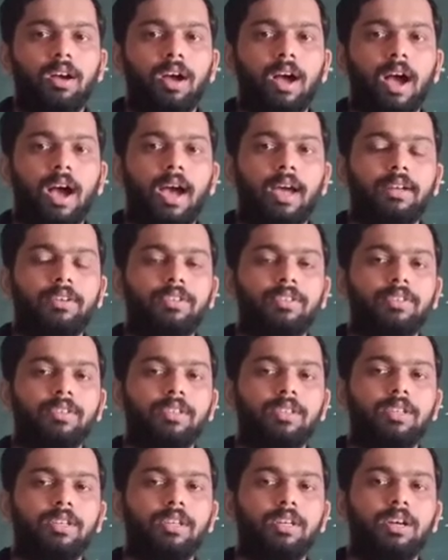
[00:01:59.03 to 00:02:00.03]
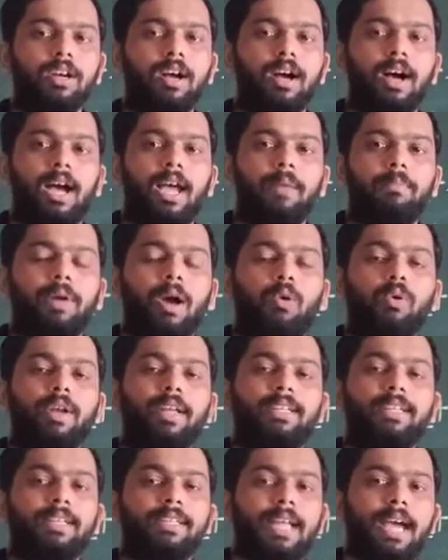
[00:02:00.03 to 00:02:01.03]
and I am
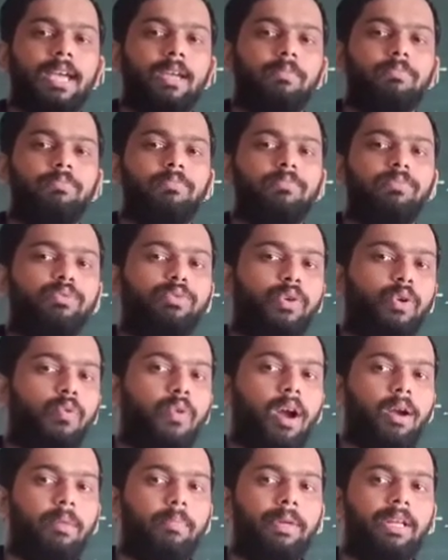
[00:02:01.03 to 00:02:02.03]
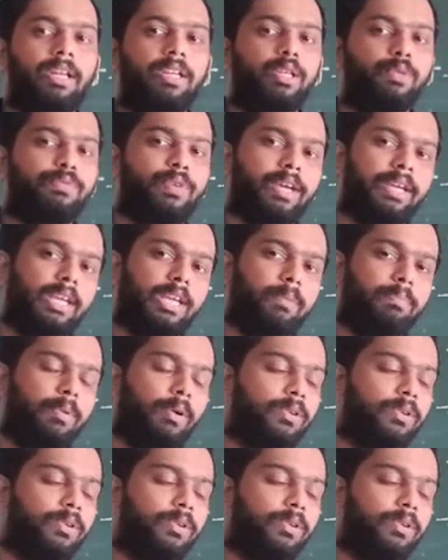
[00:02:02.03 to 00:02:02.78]
counting the time for 1 minute if I keep